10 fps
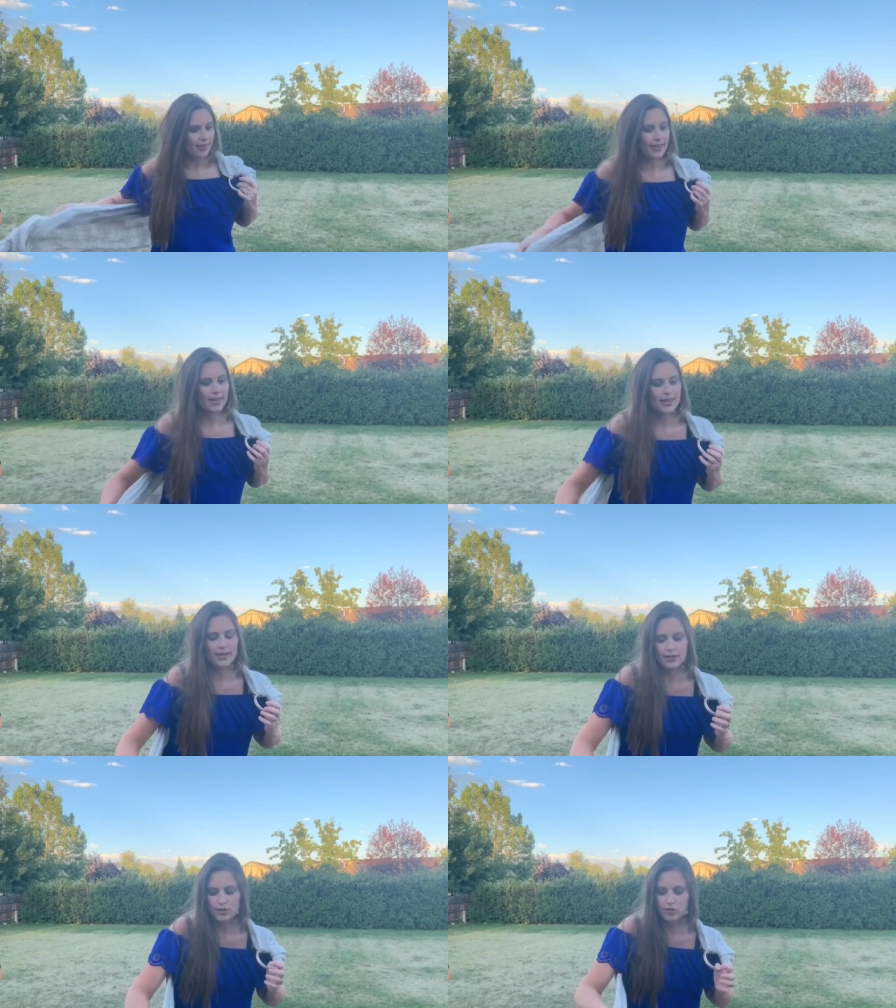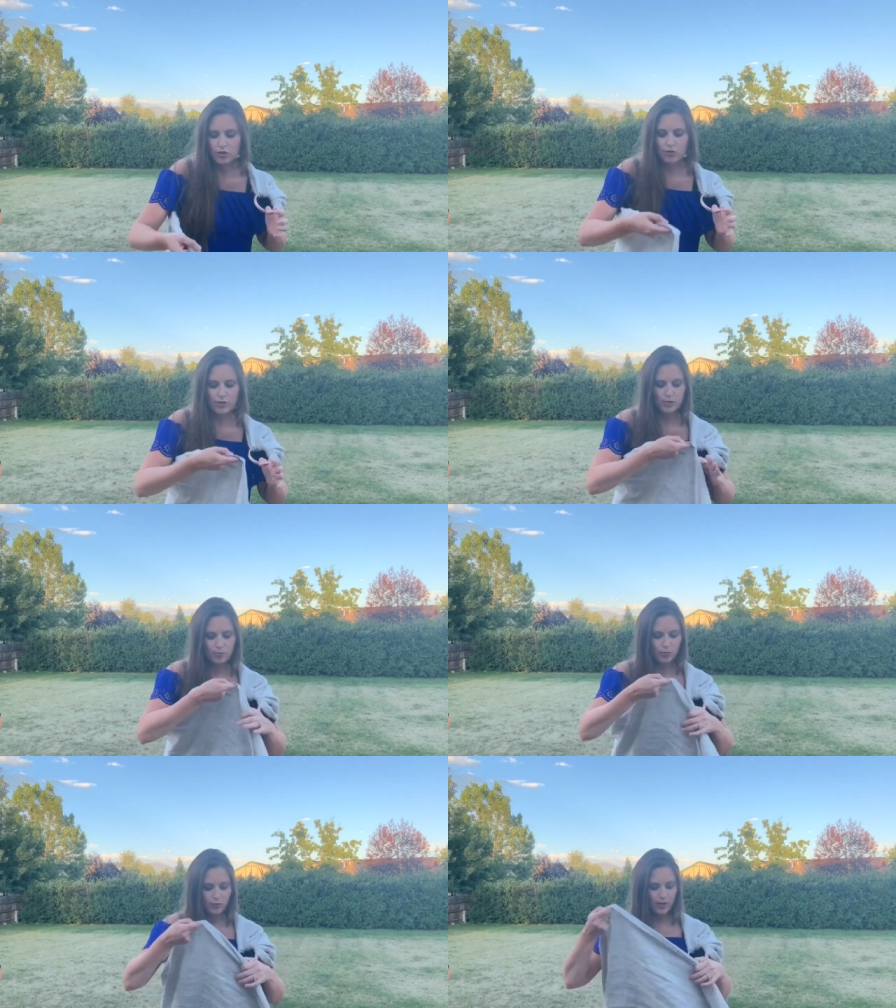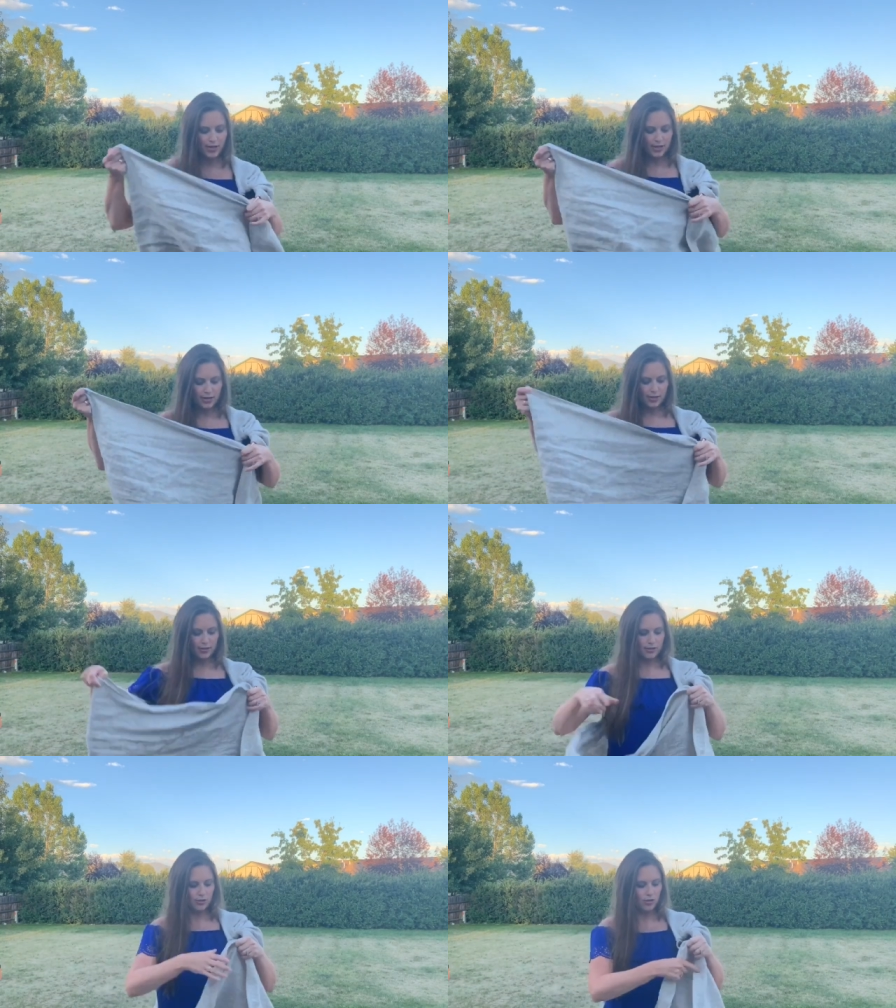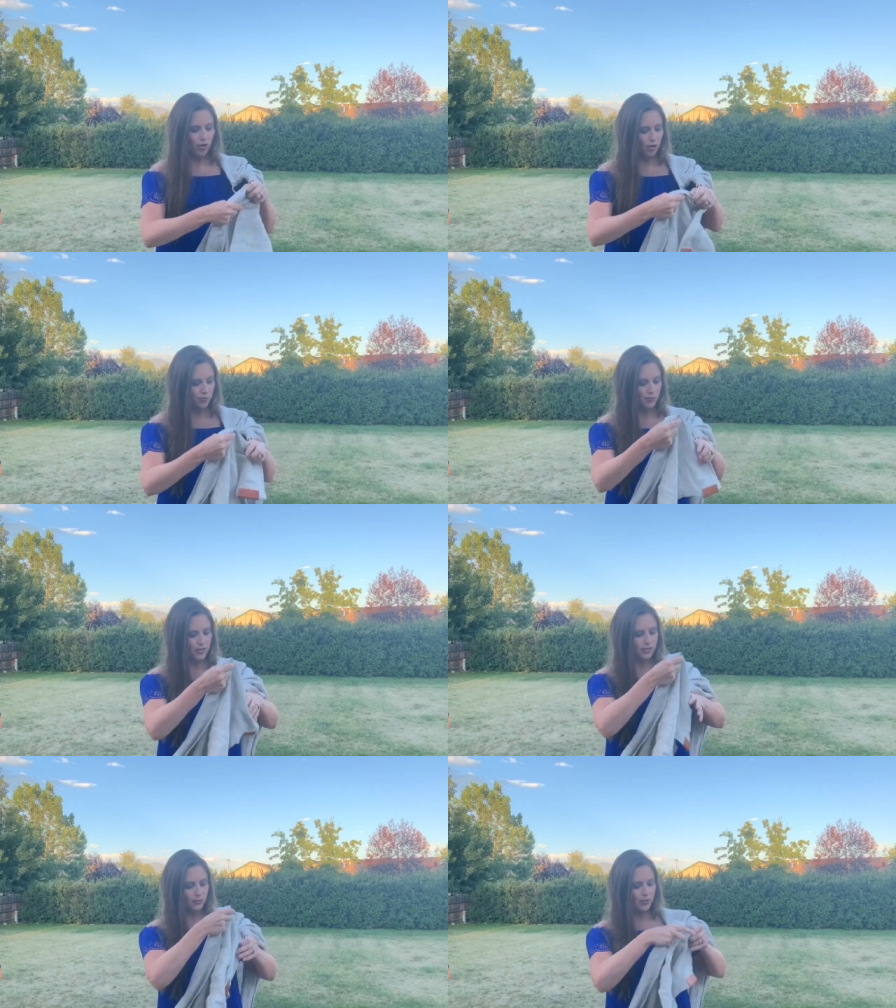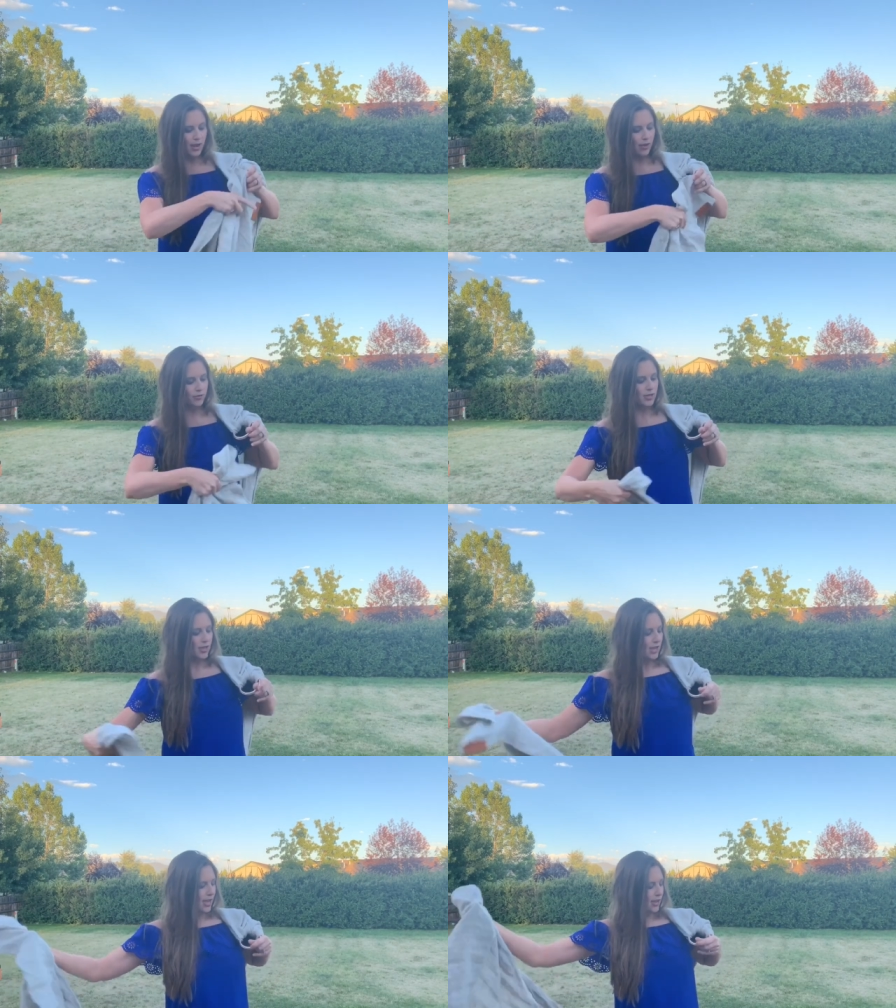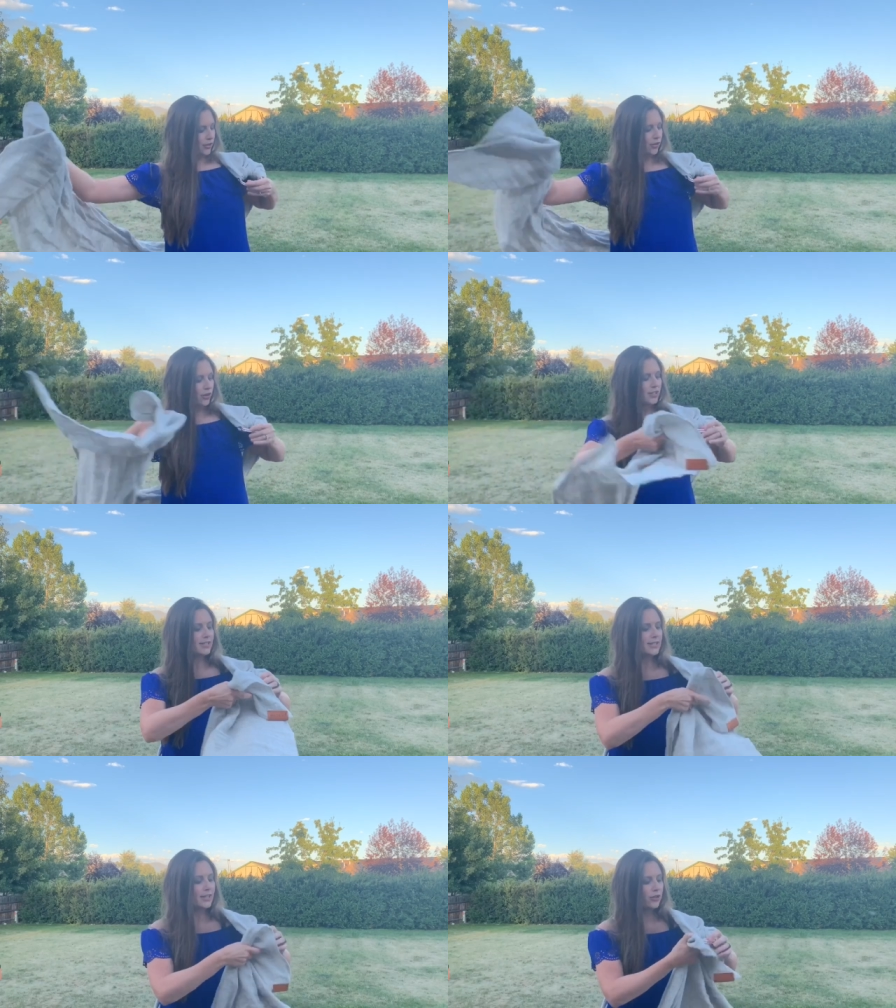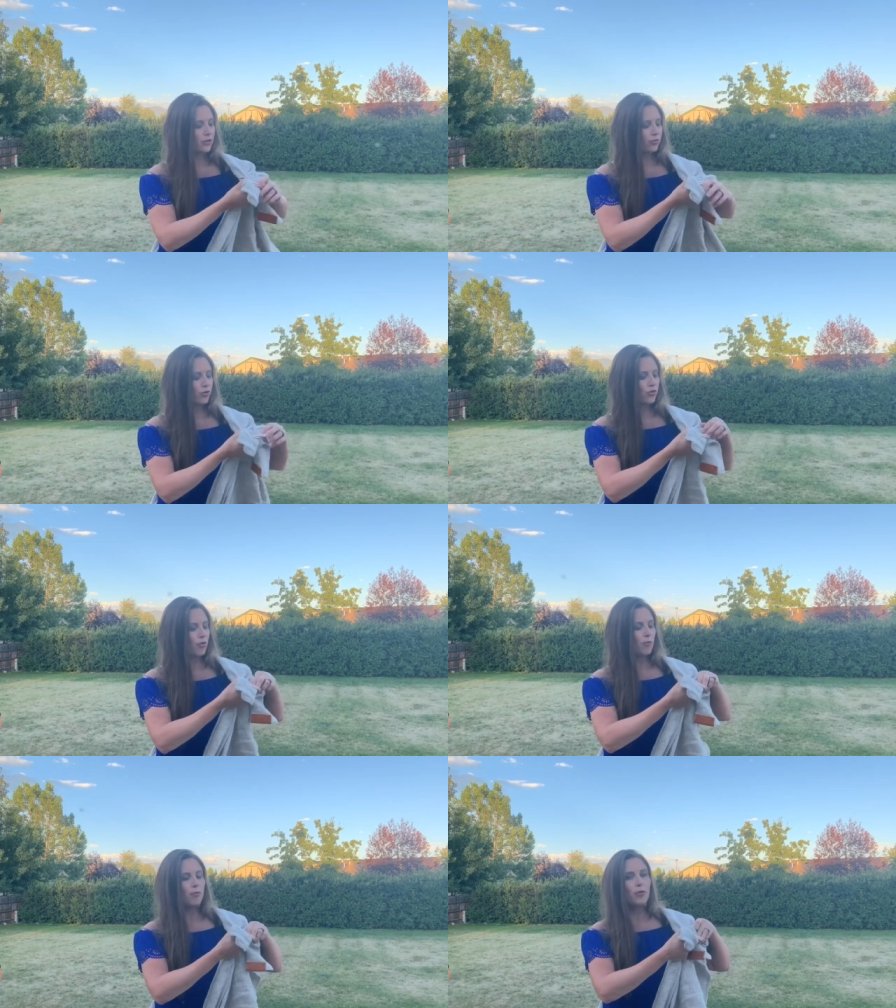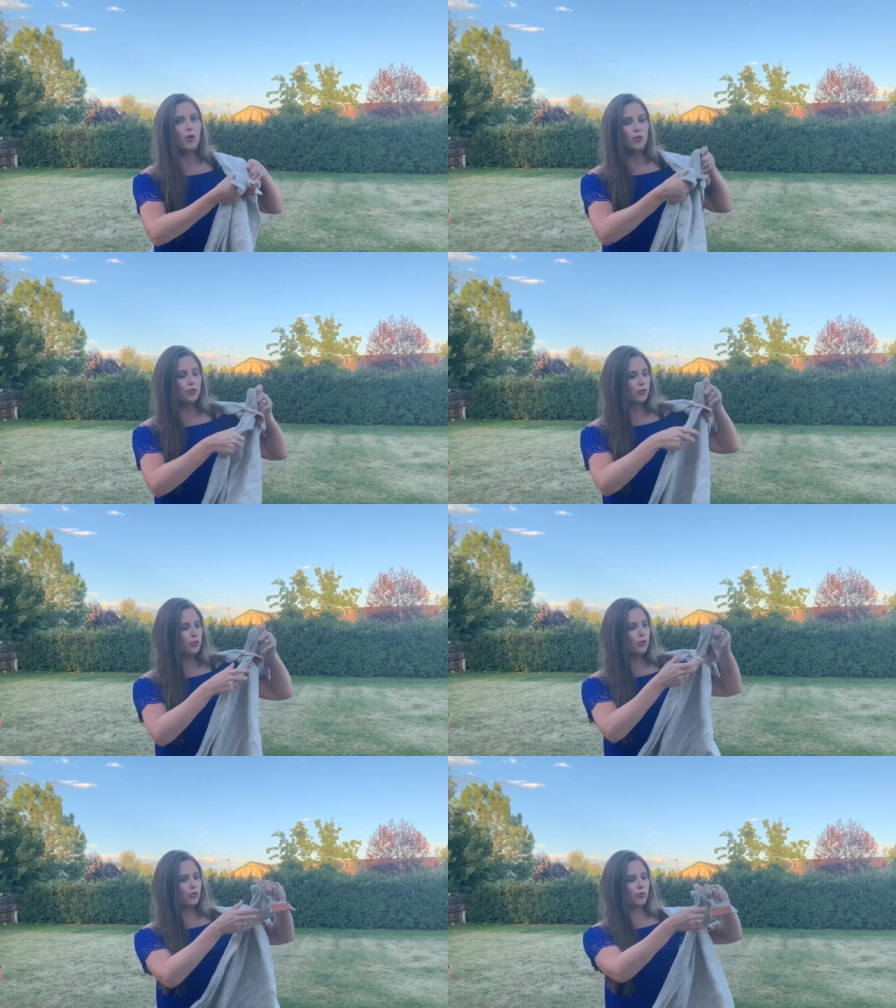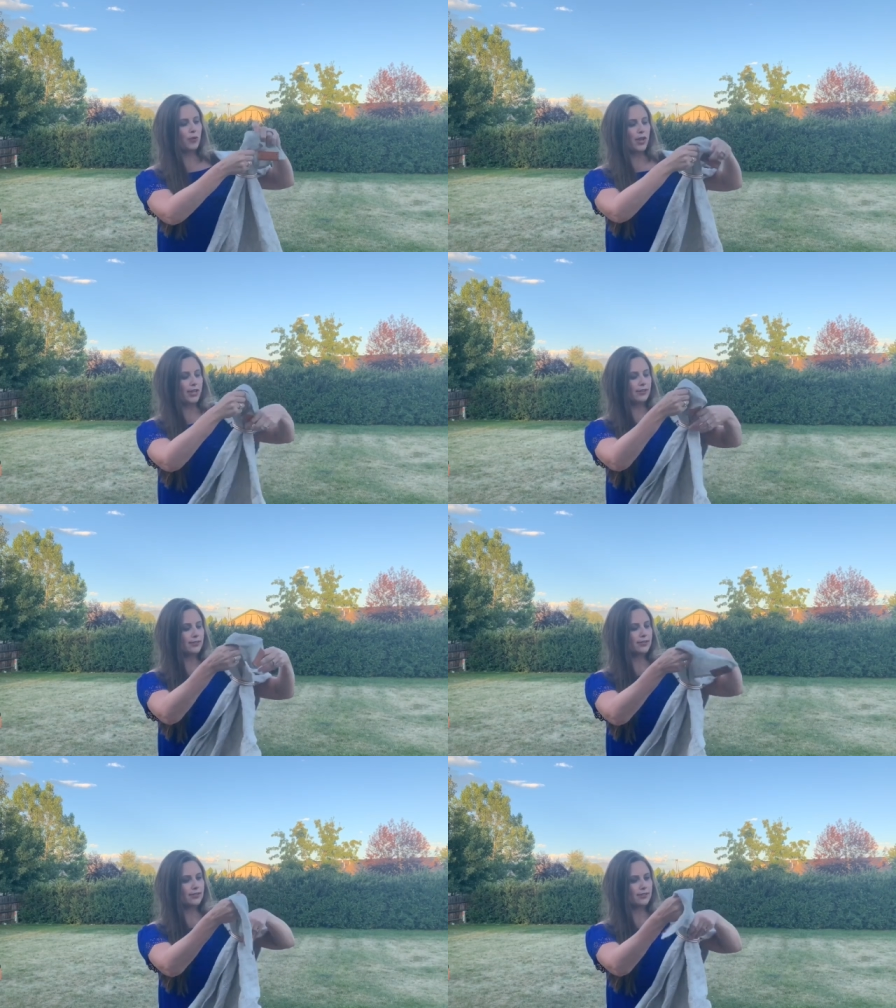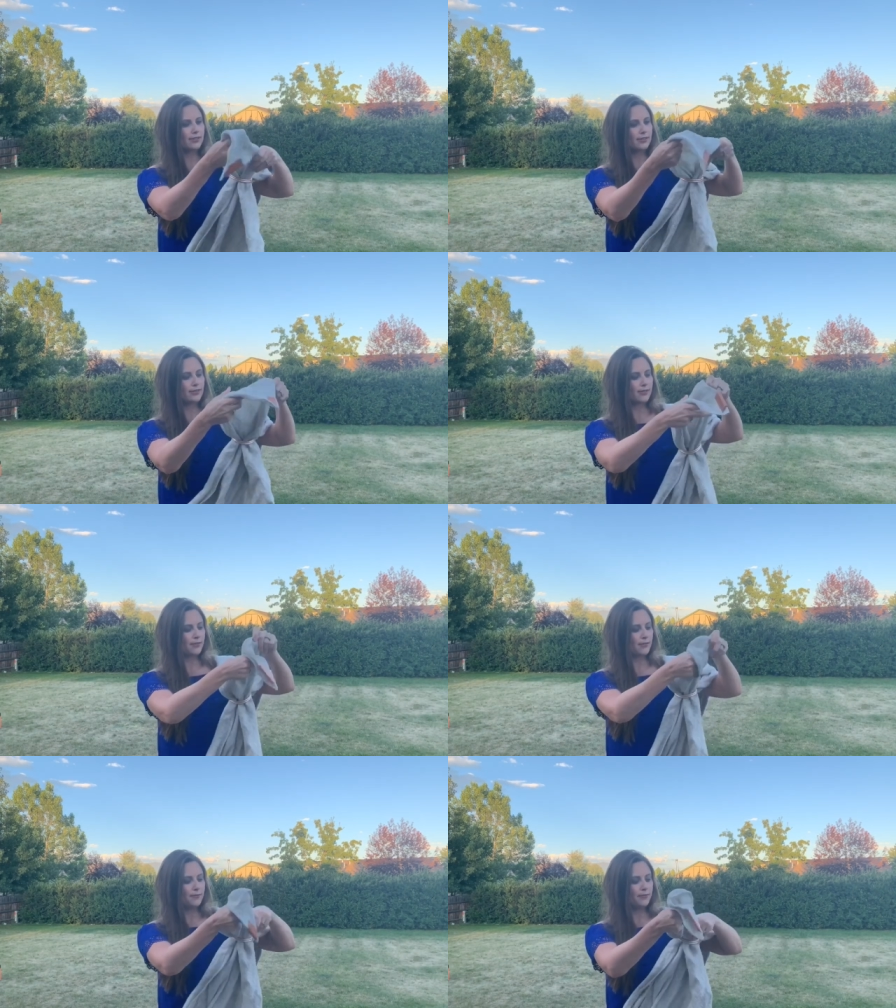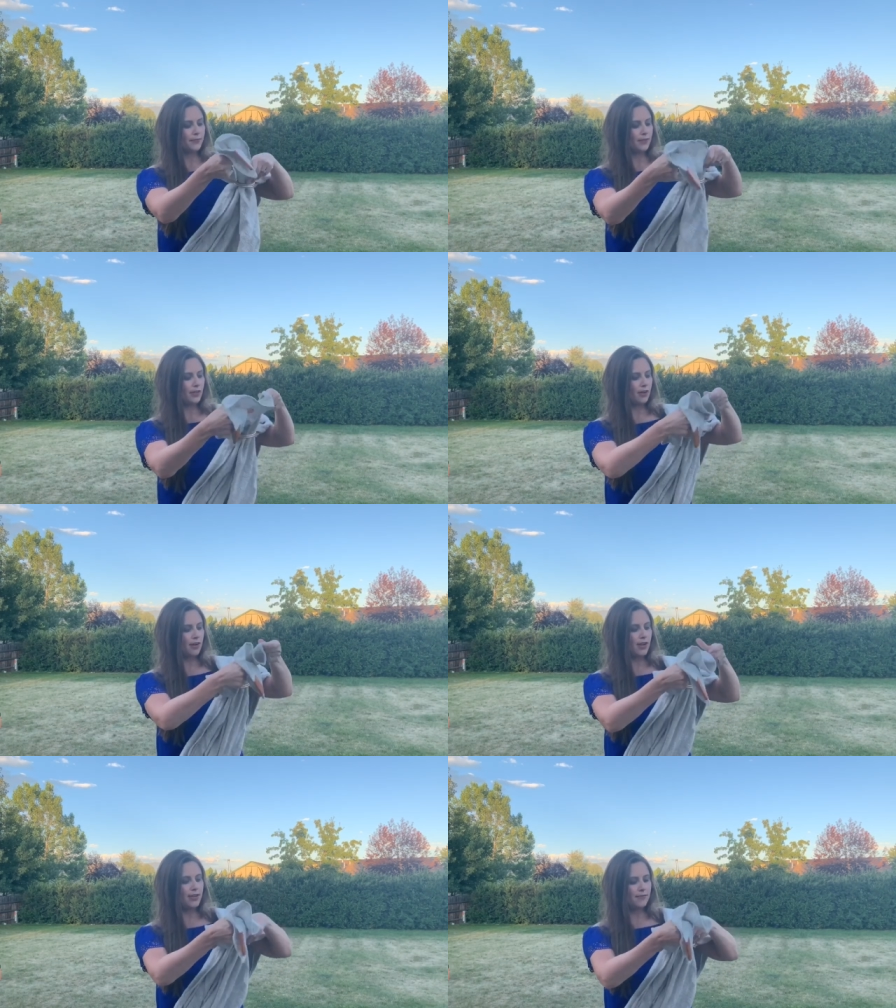then you're going to bring this long piece around and you're going to stick it through both rings. Alright,